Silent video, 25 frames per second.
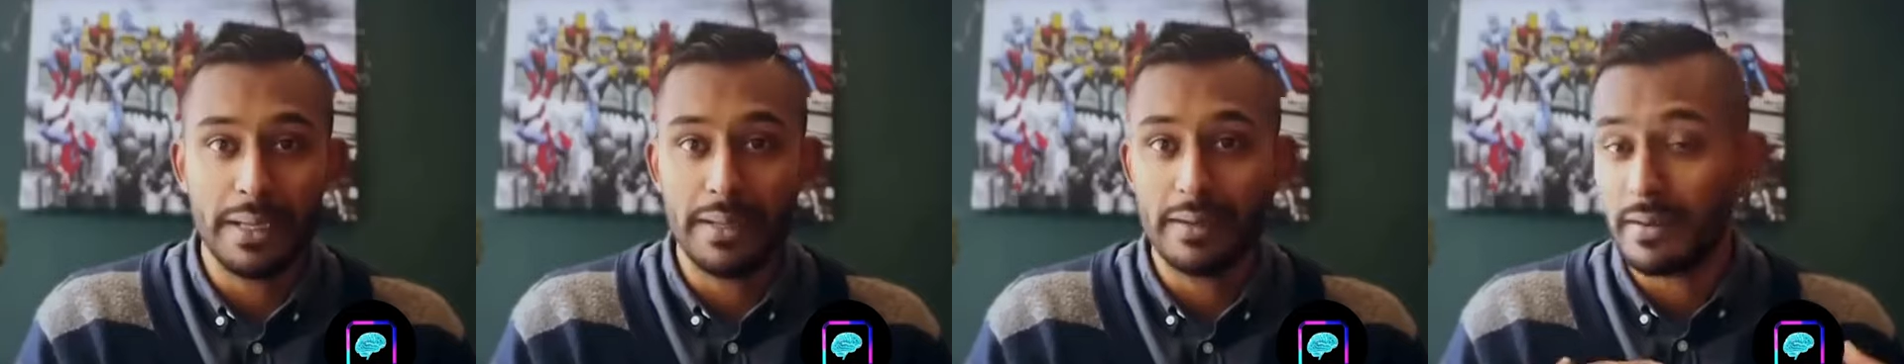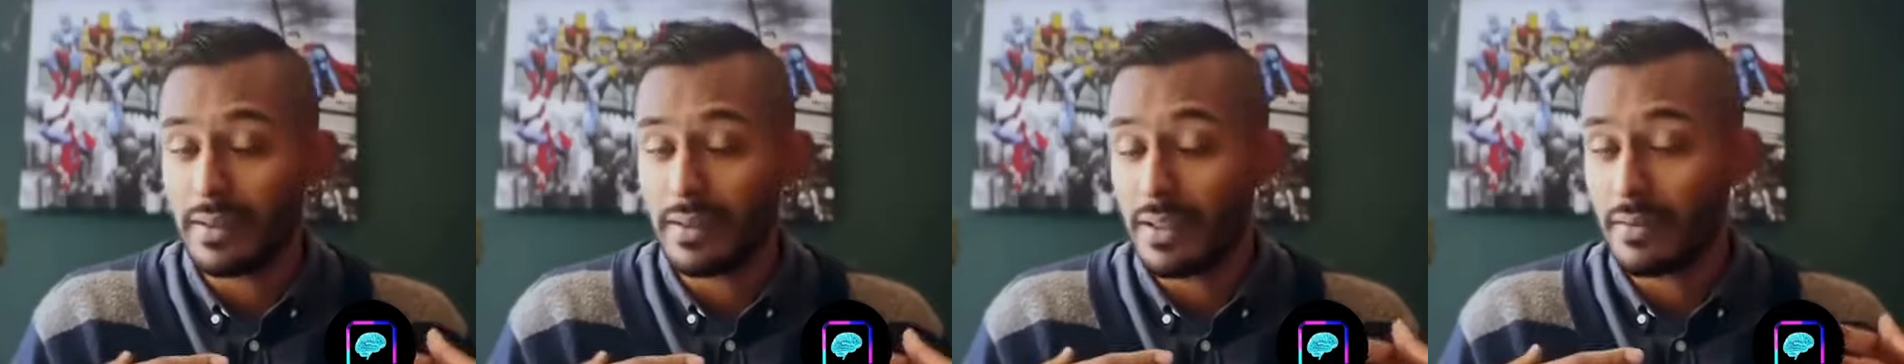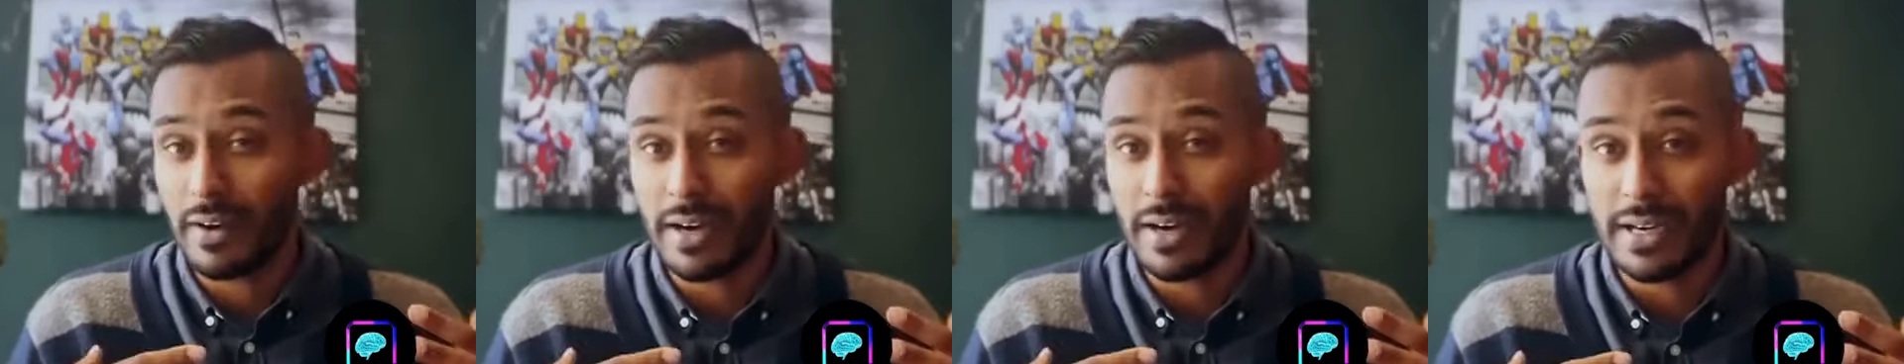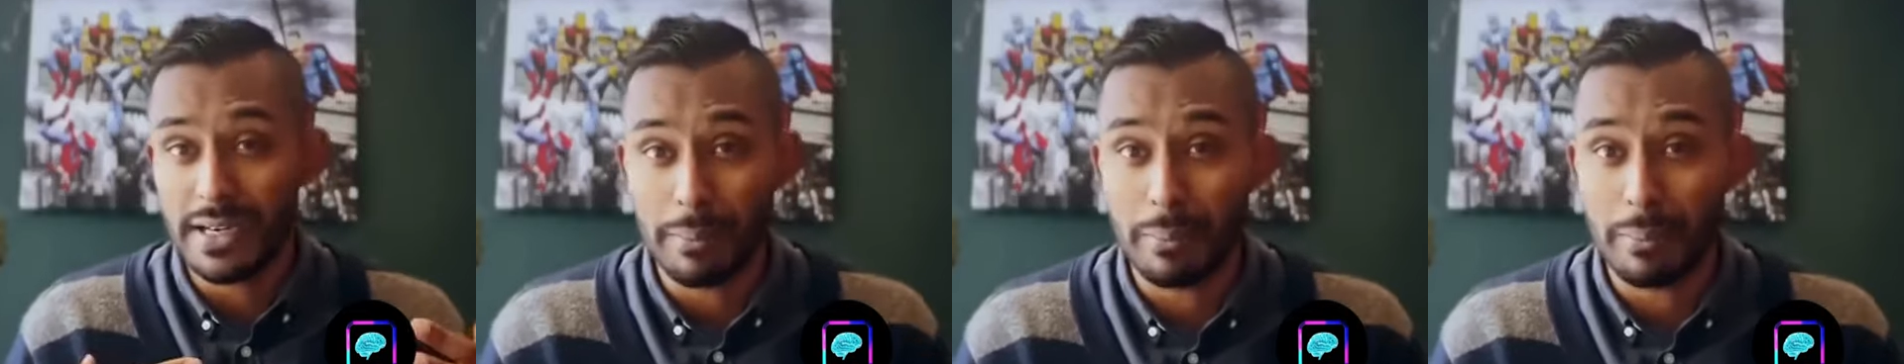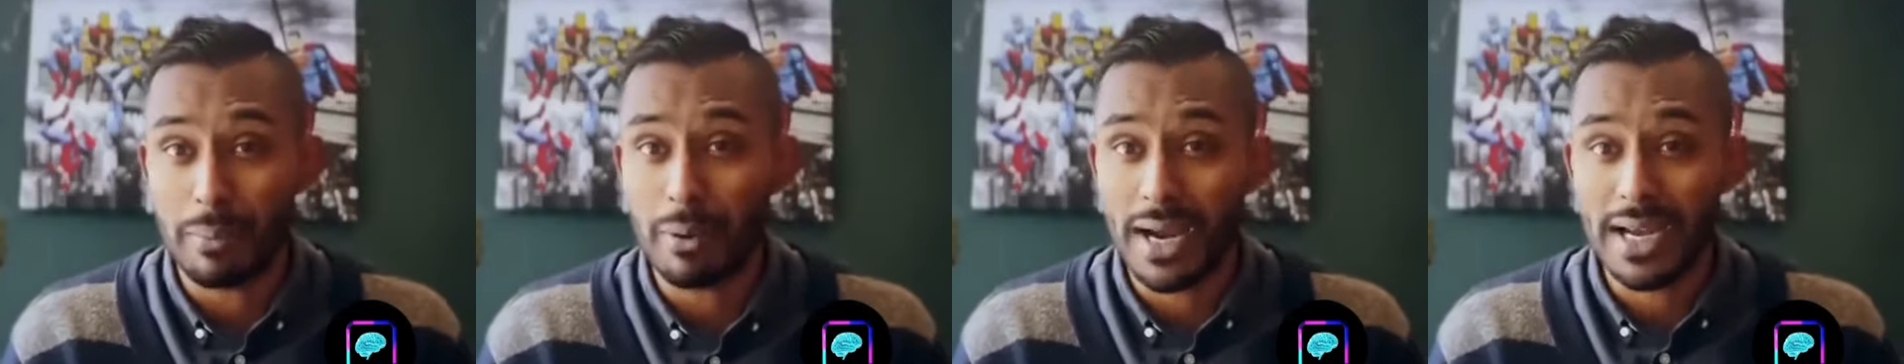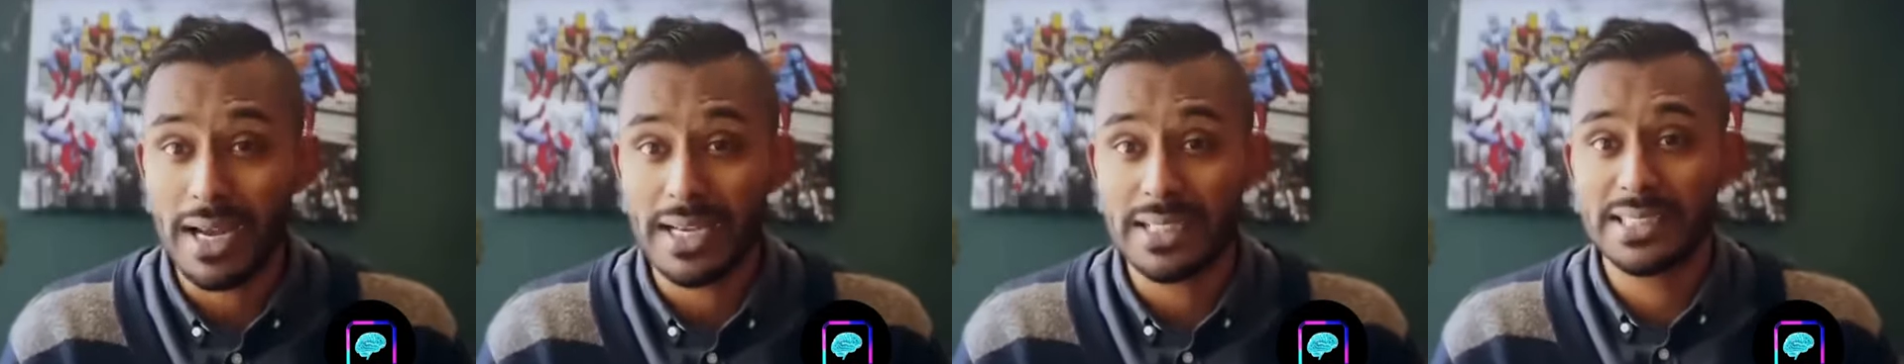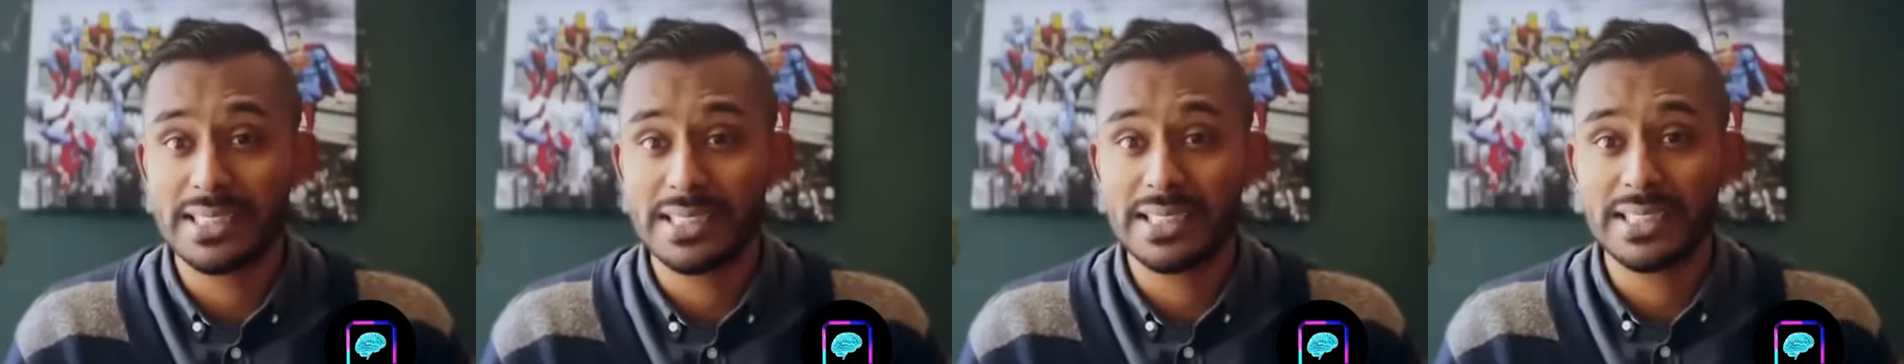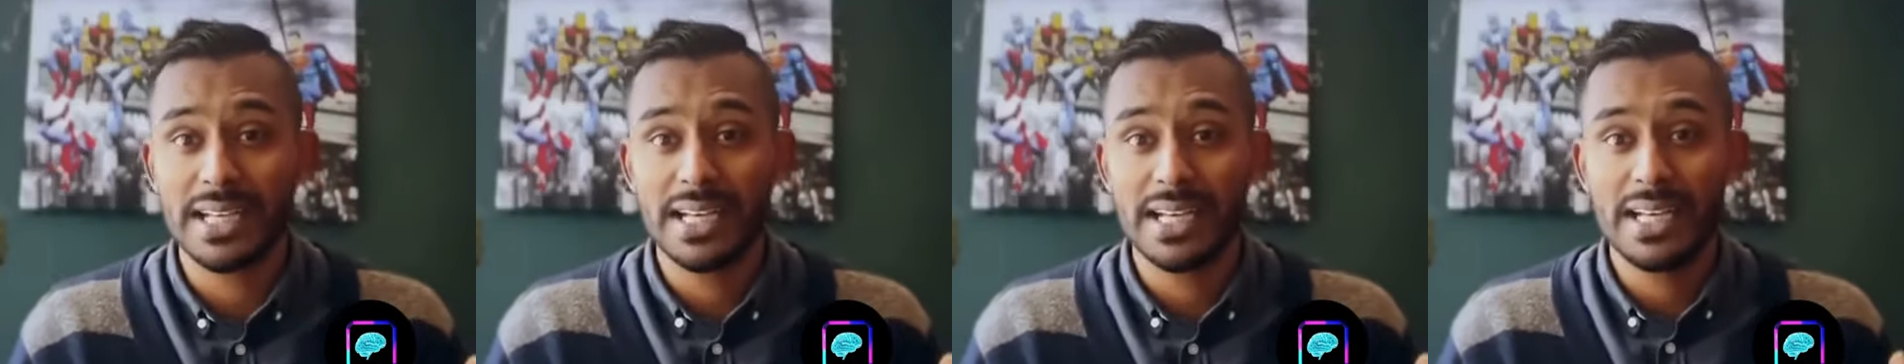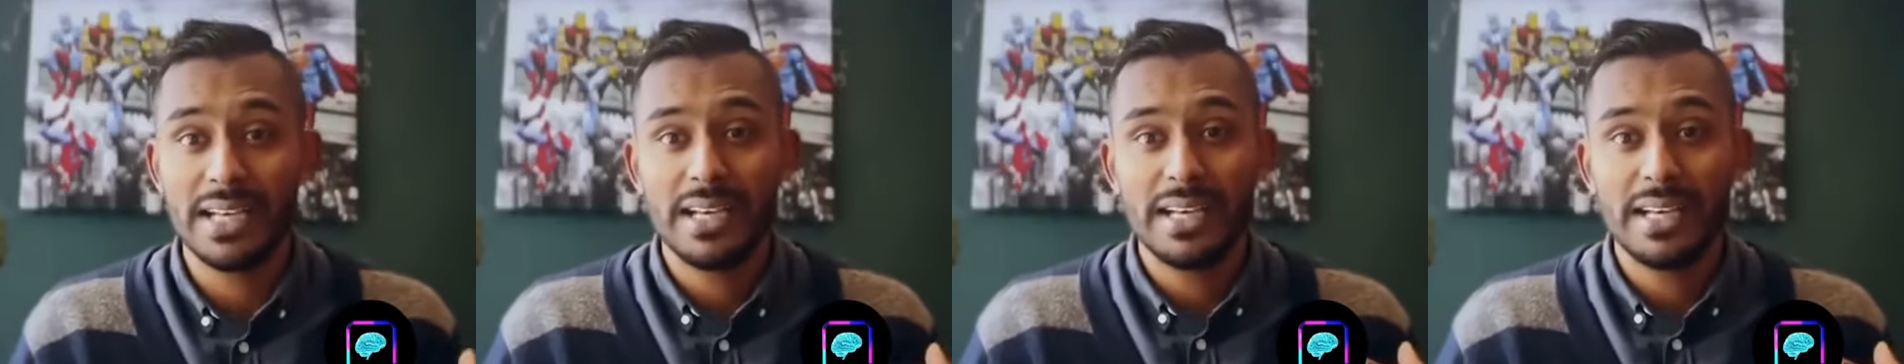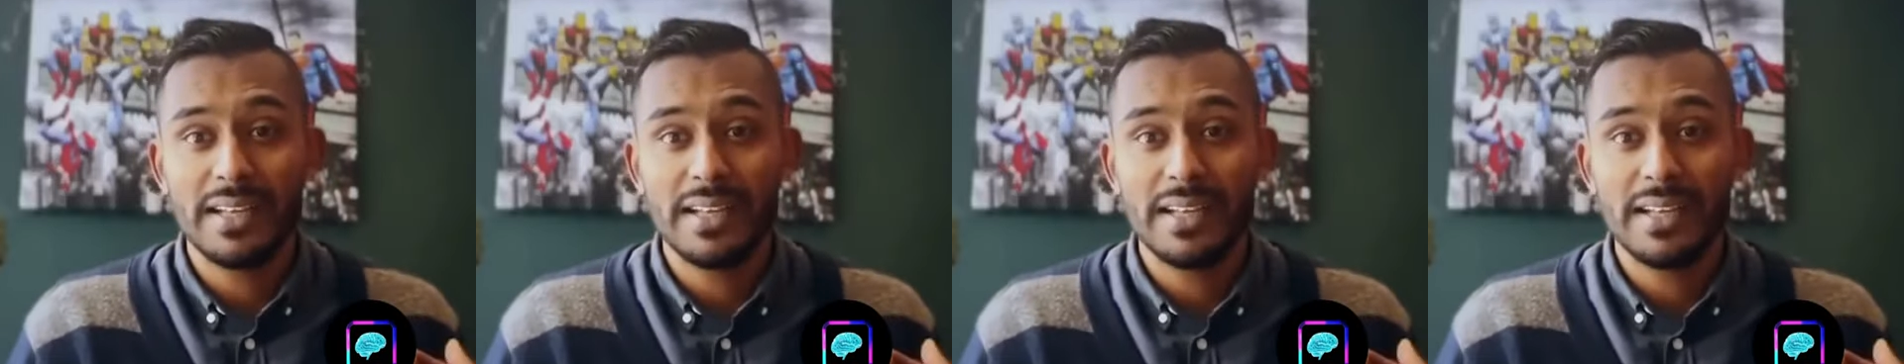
that they're very depressed,